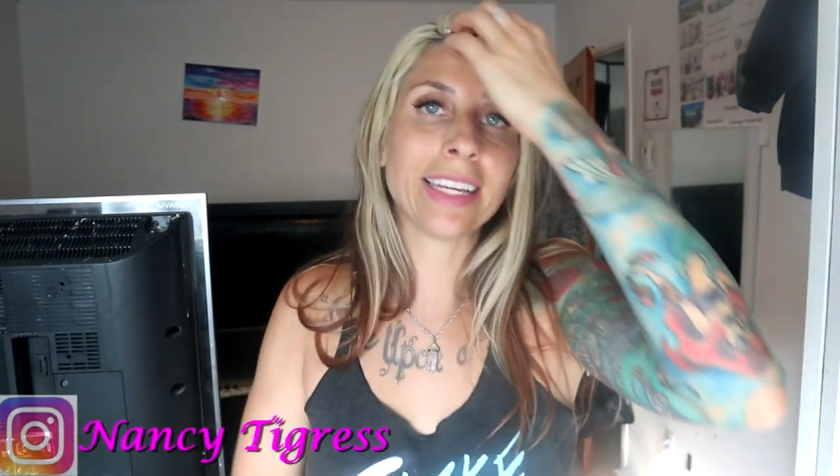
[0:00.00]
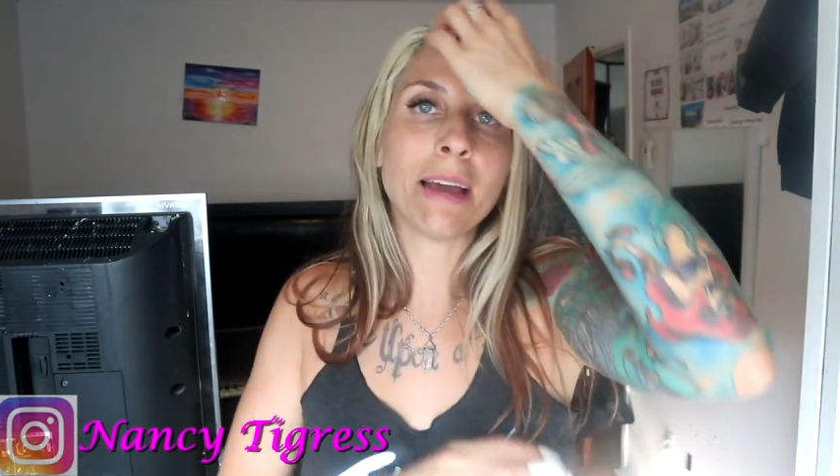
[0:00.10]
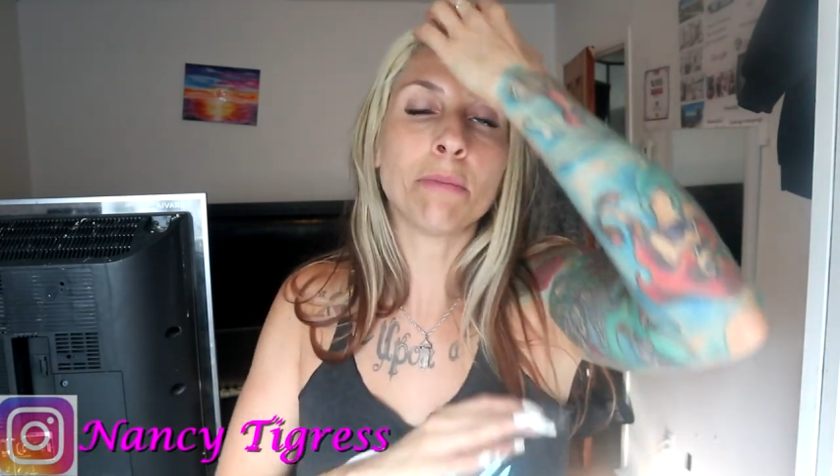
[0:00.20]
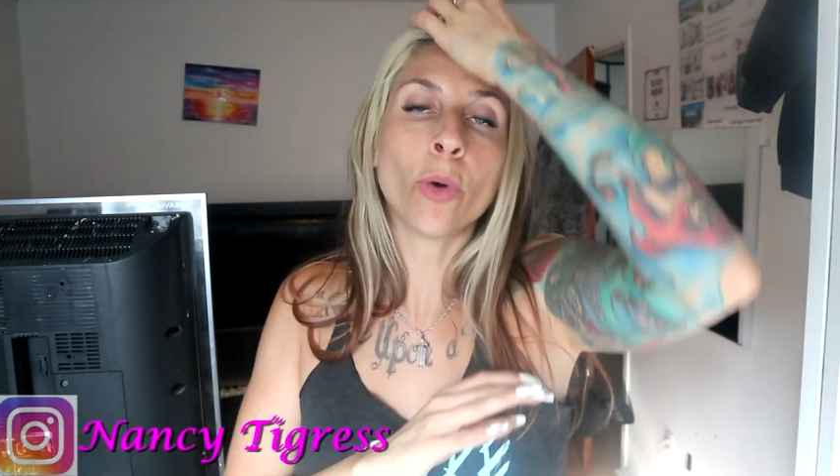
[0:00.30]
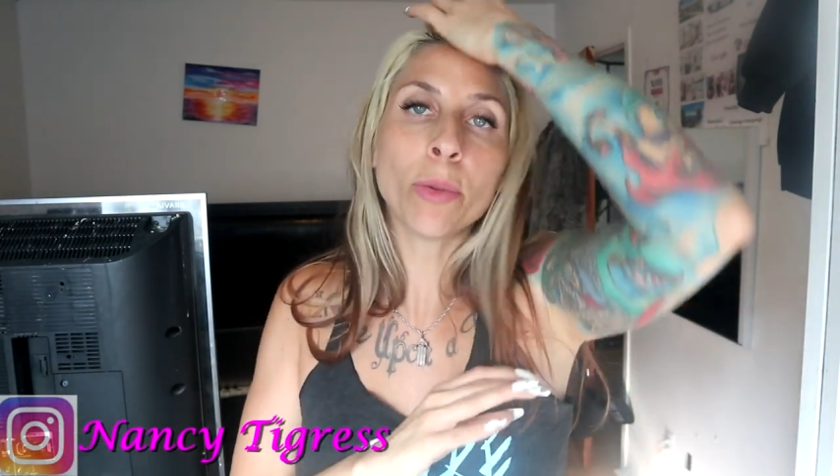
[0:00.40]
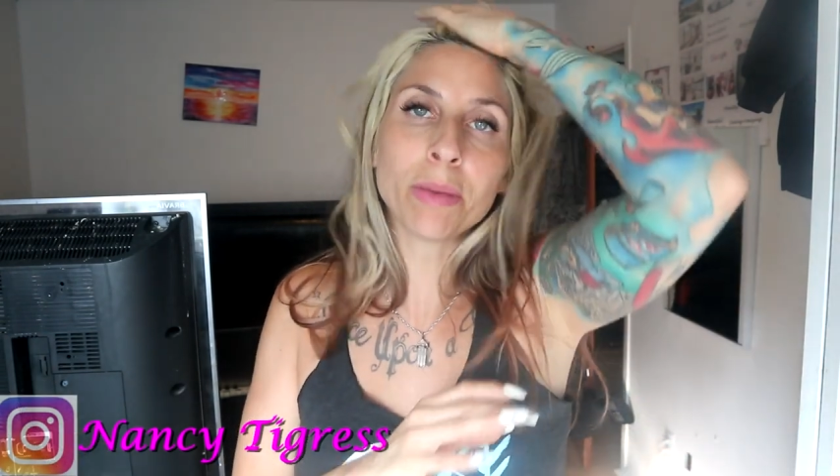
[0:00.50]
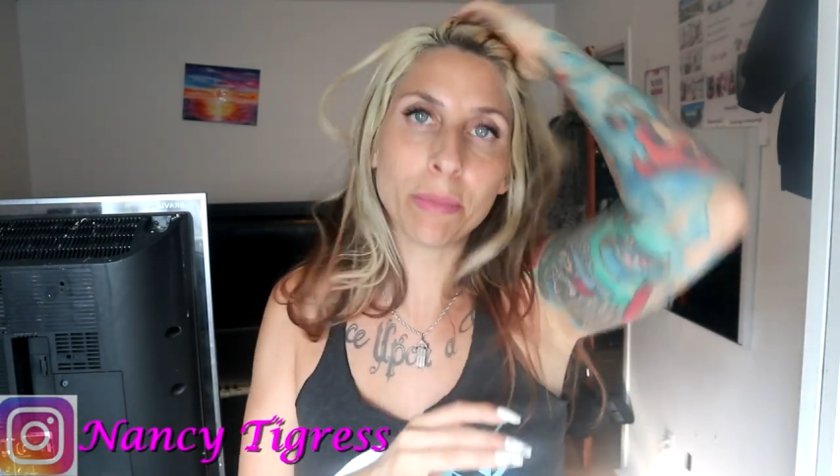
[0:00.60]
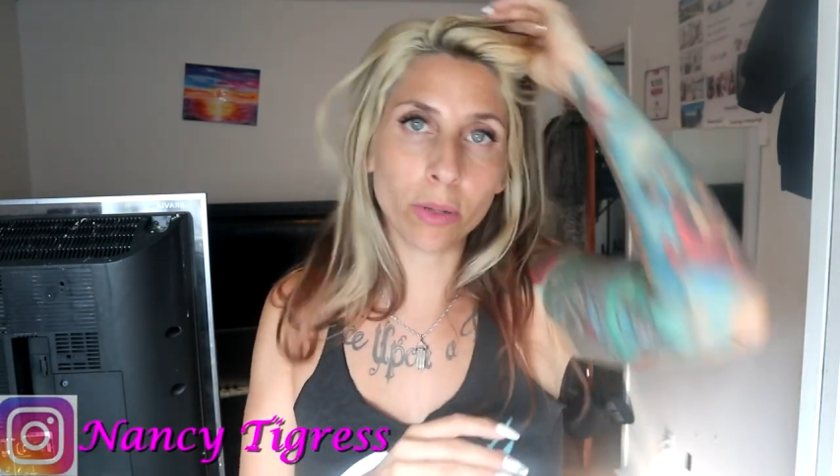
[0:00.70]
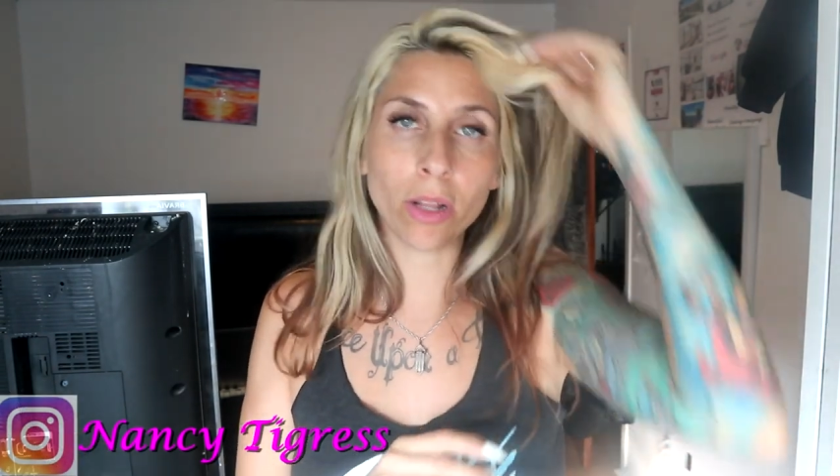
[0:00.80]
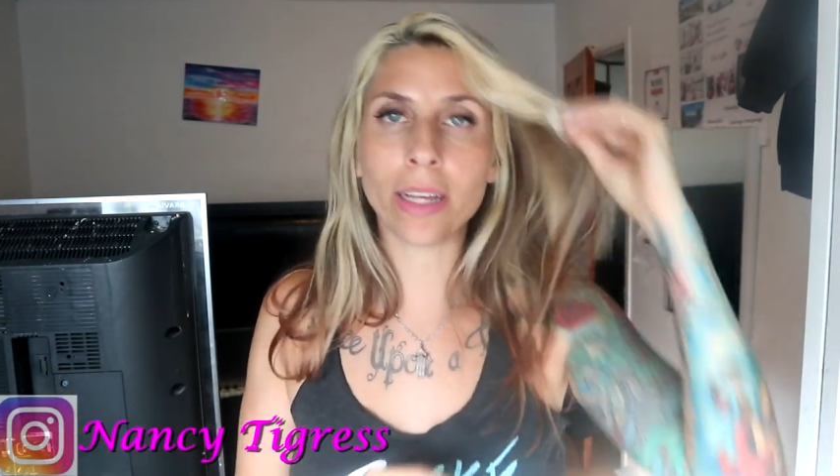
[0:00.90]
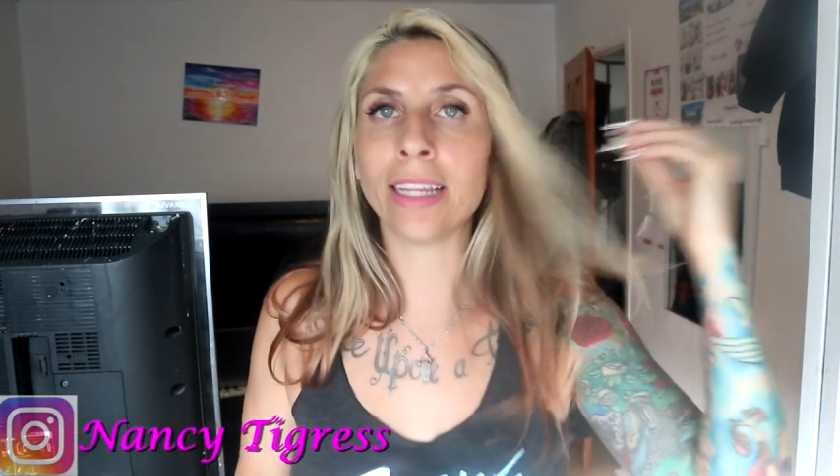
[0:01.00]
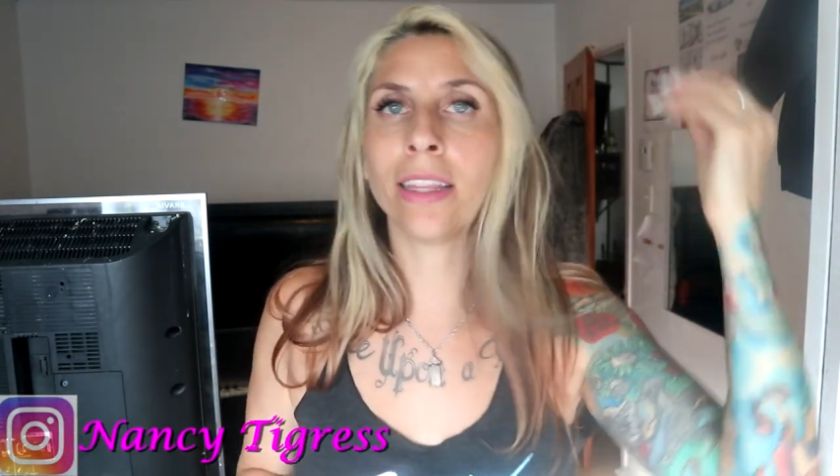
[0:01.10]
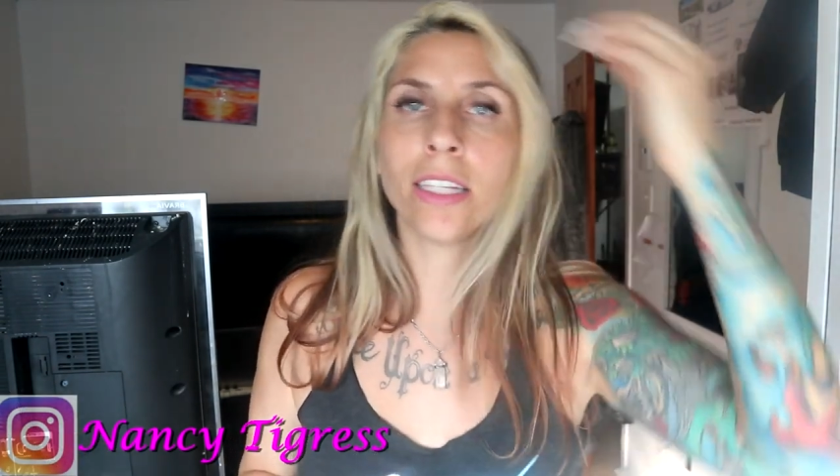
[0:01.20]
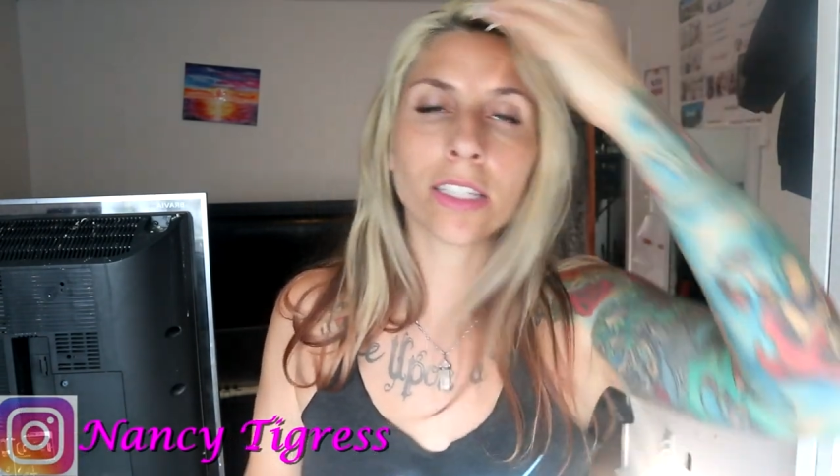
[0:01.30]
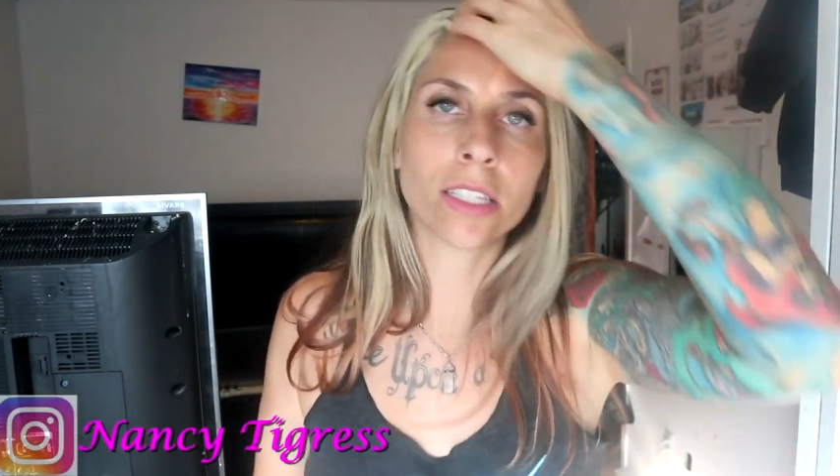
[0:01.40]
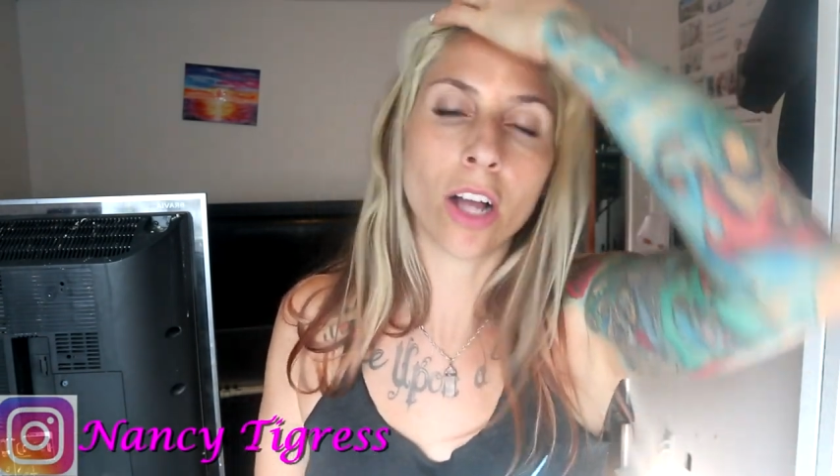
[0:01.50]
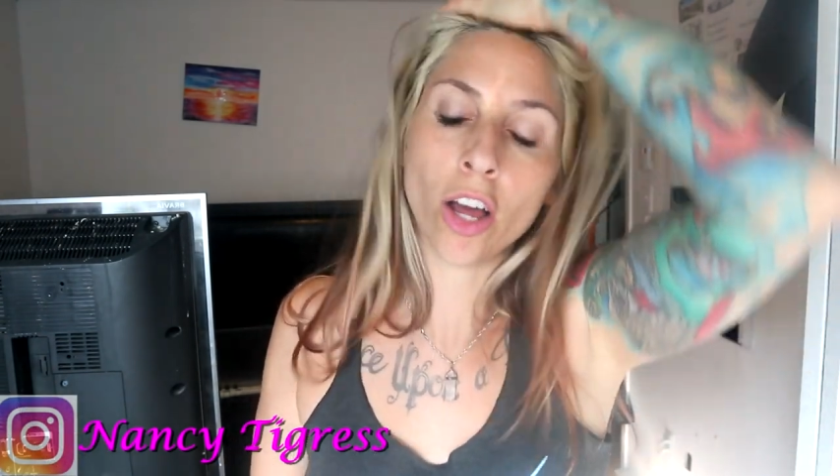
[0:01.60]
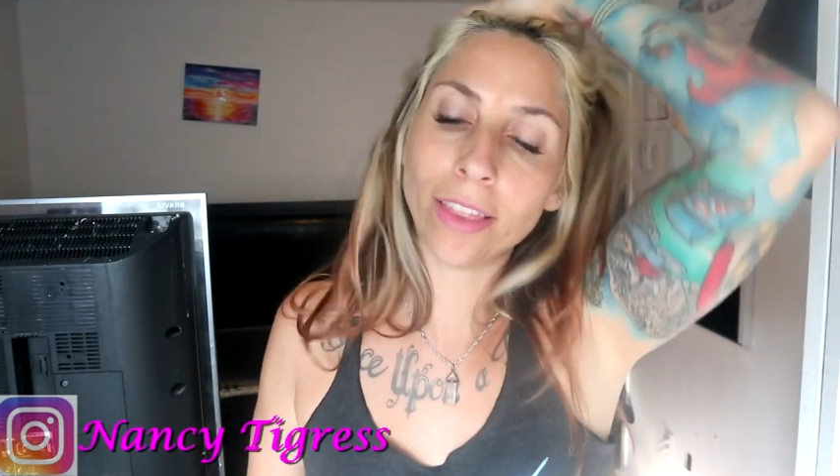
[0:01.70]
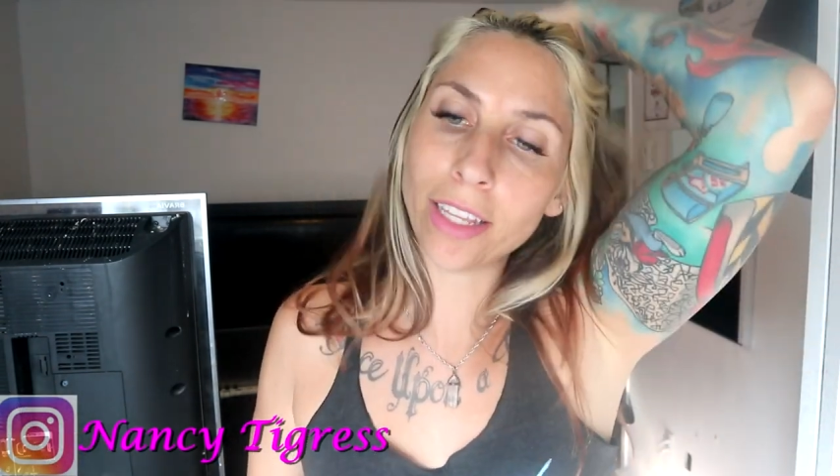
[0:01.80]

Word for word: Get more people in this, on